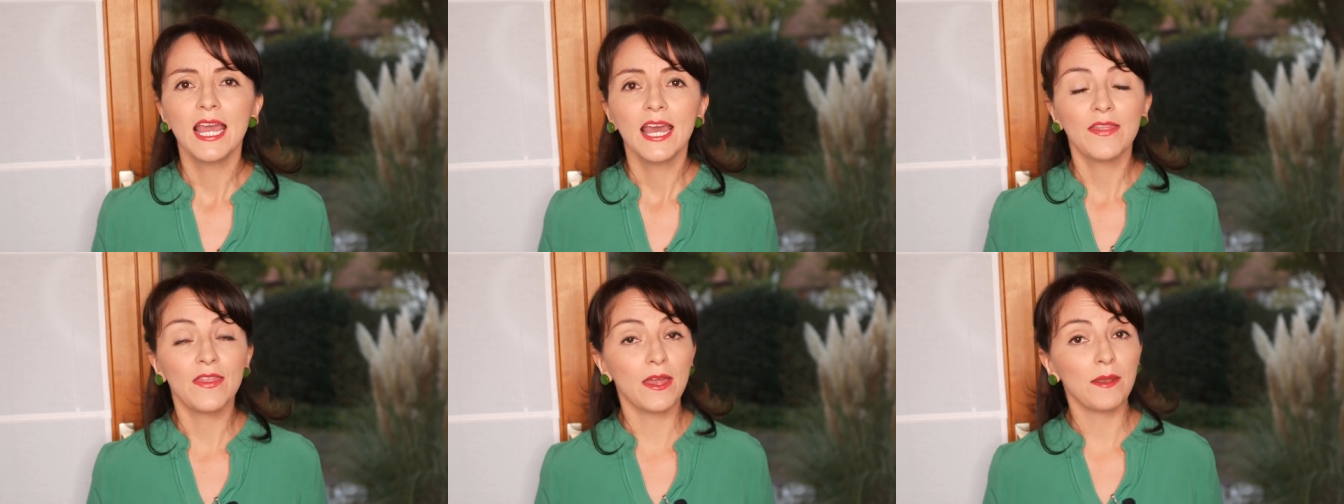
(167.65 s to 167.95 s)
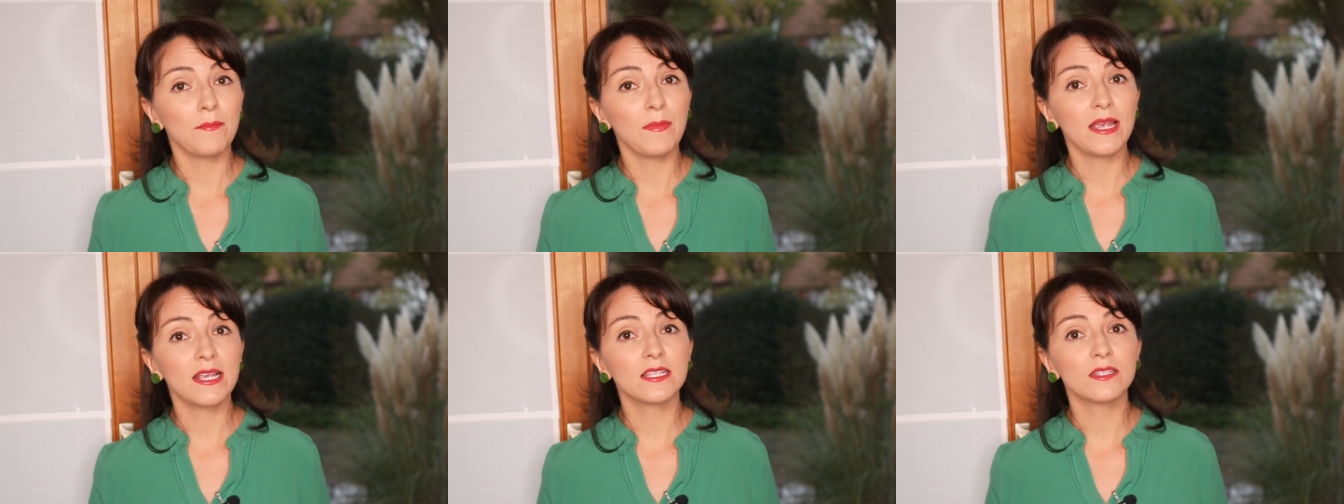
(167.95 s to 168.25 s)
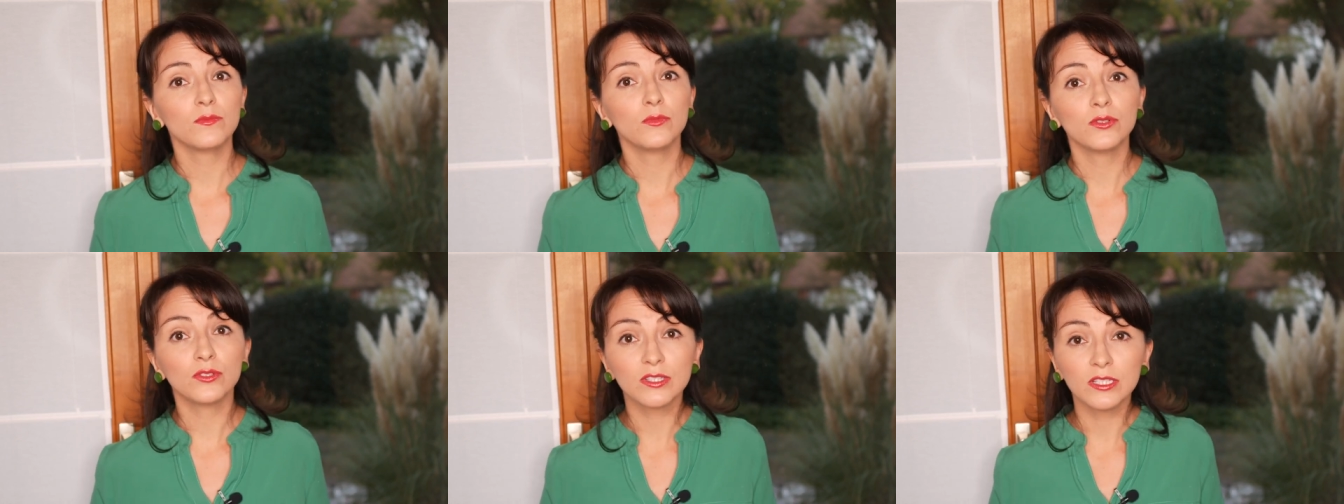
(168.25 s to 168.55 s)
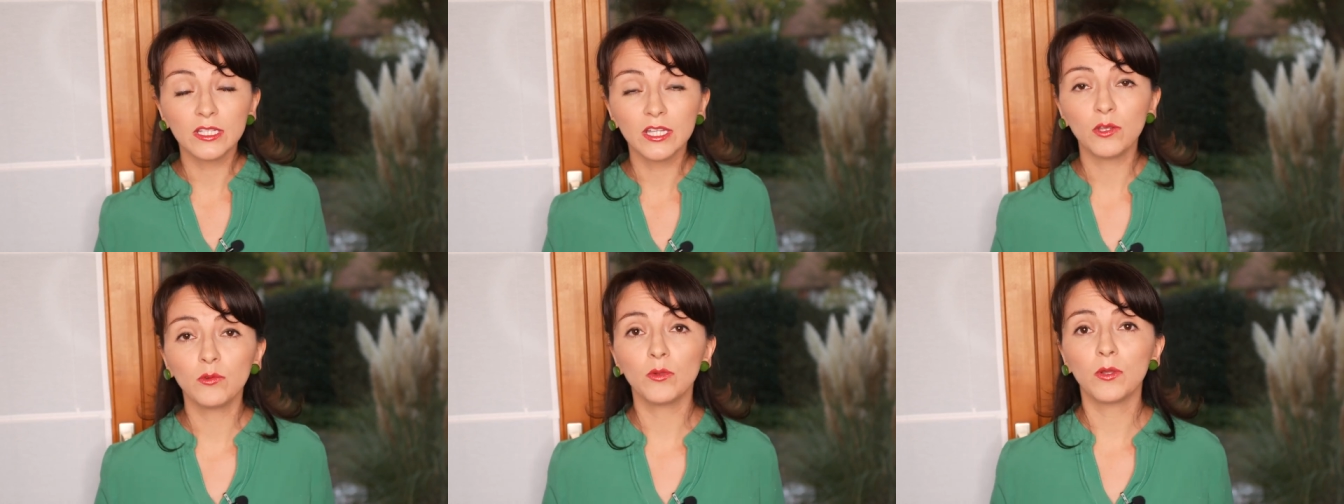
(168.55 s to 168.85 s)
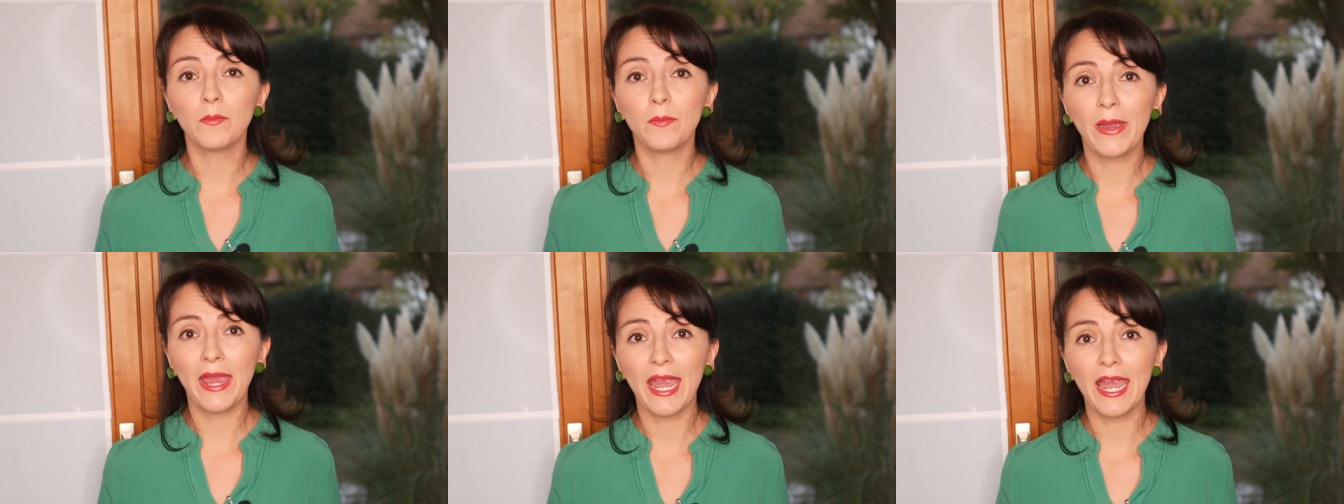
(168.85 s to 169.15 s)
that makes
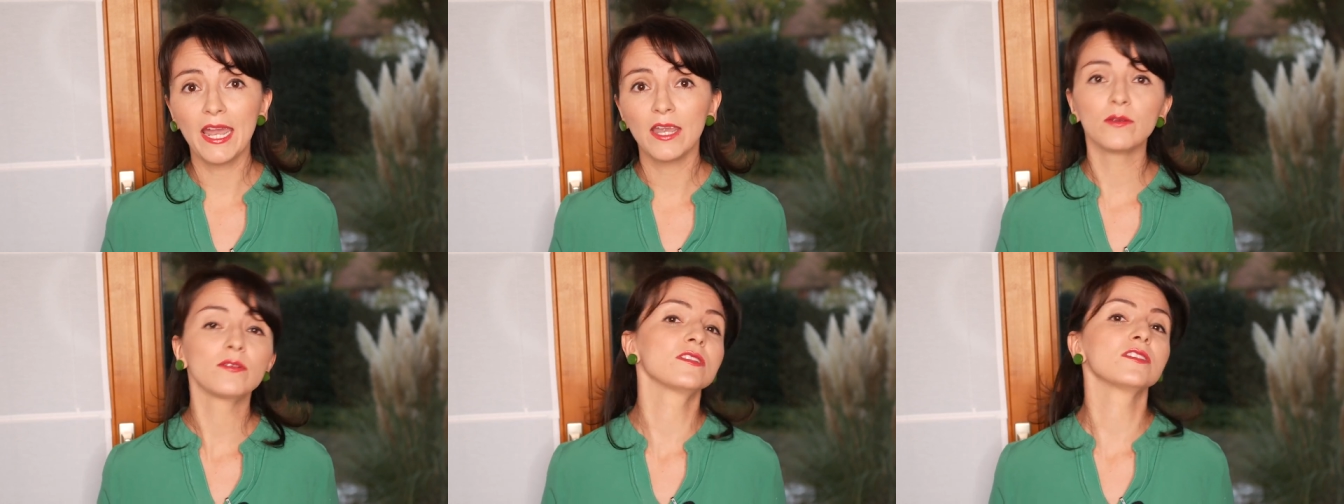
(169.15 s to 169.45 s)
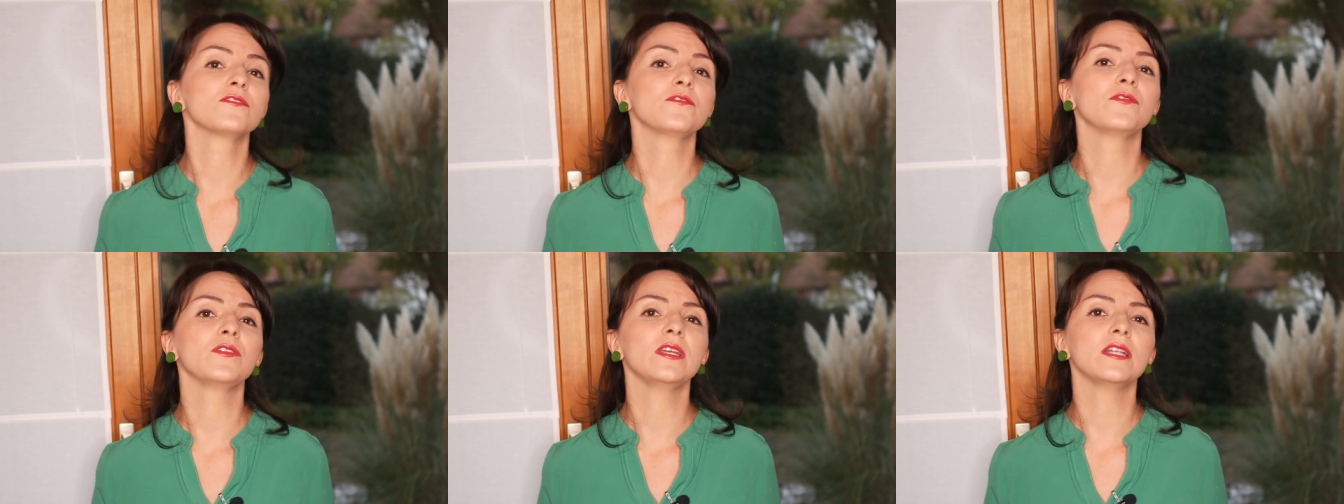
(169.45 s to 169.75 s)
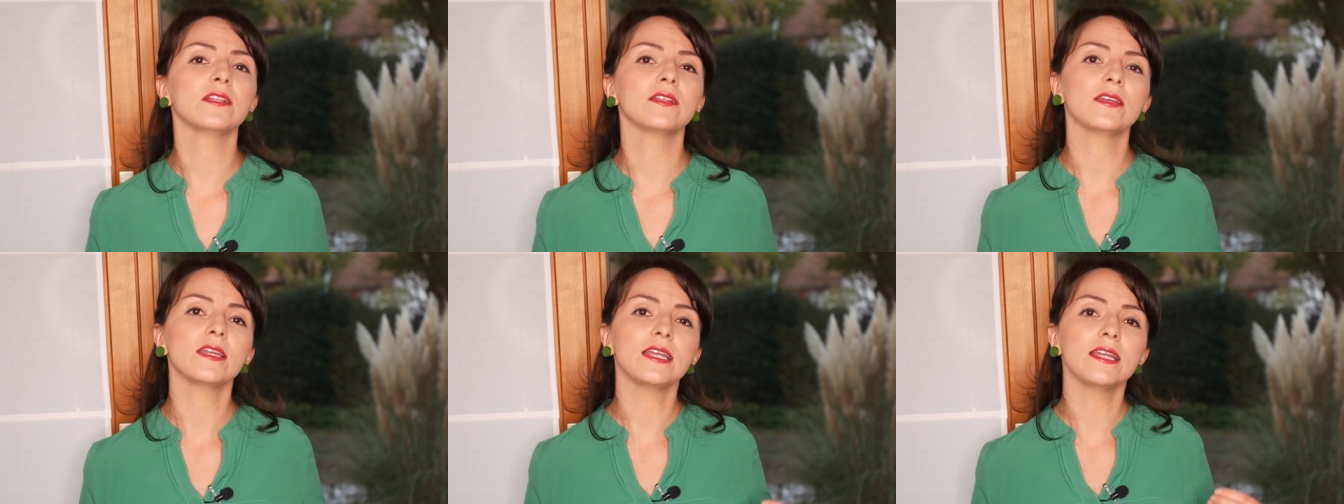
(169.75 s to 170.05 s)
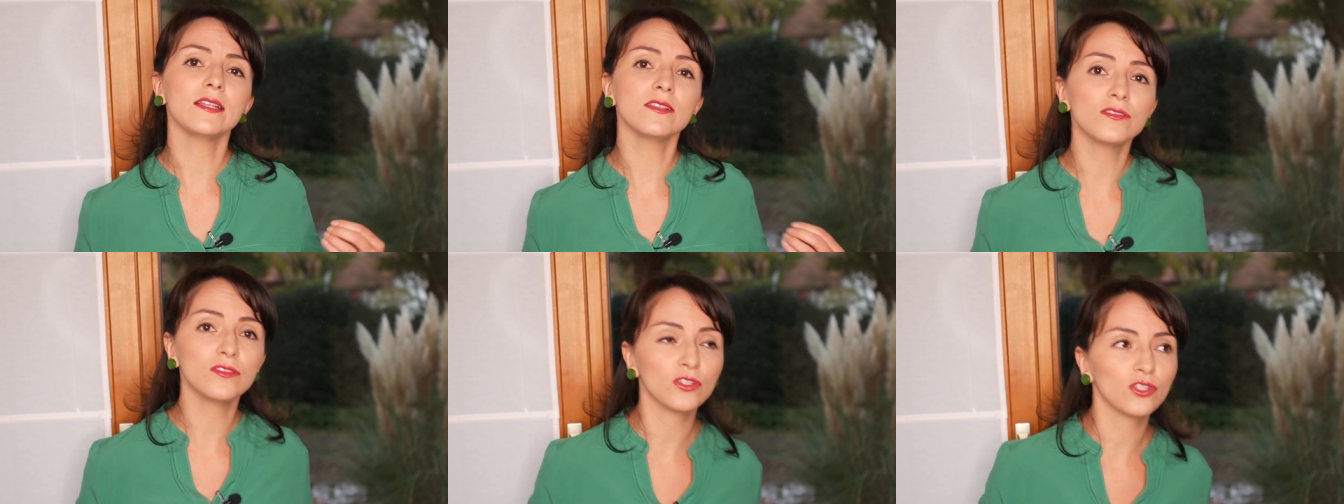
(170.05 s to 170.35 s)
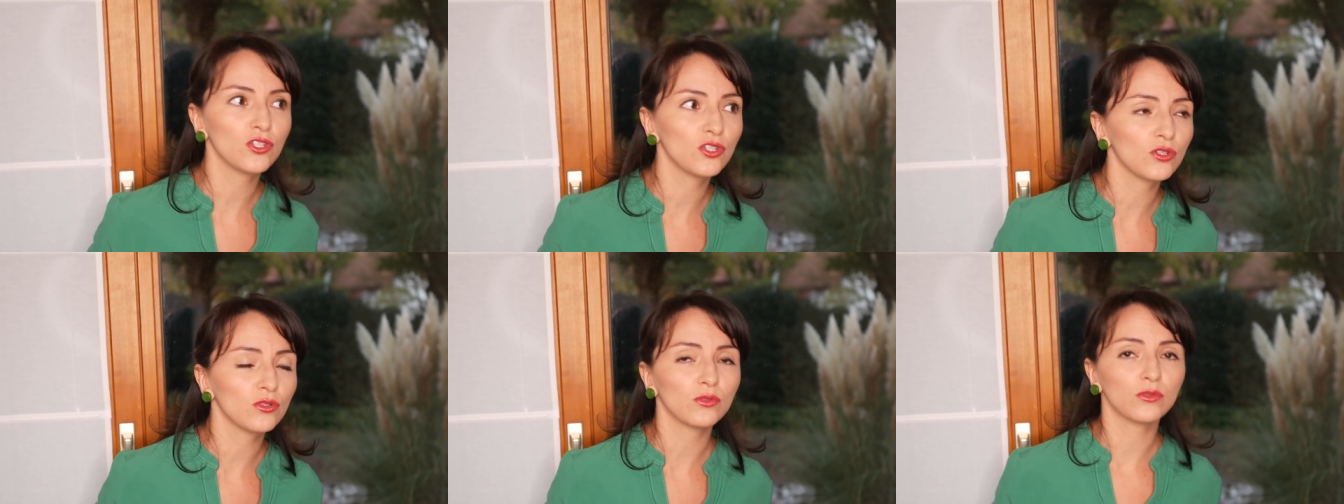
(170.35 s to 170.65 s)
multilingual parents feel
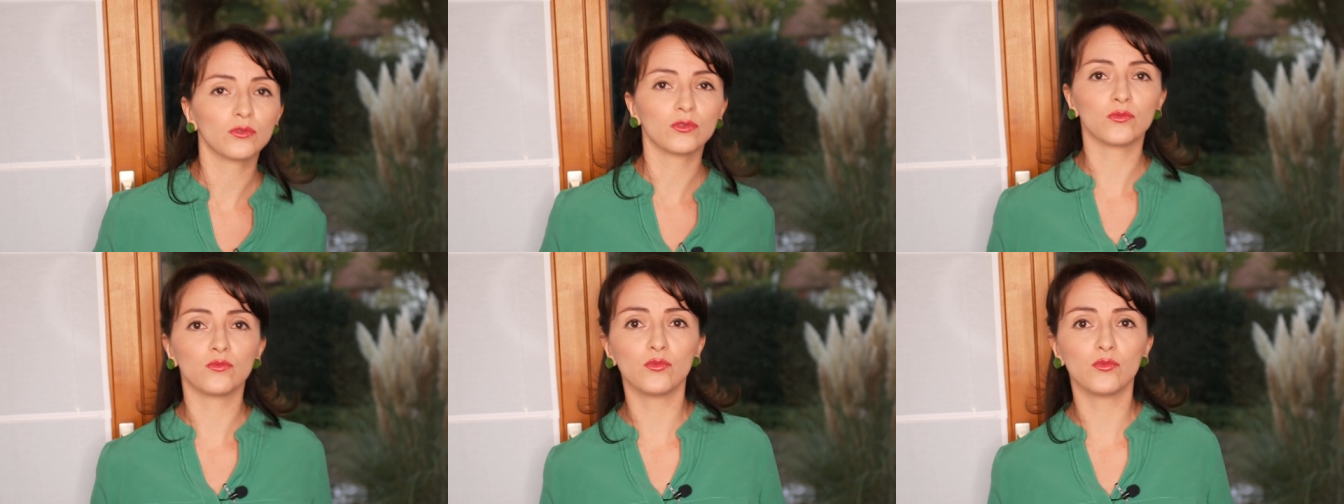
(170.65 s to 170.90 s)
insecure,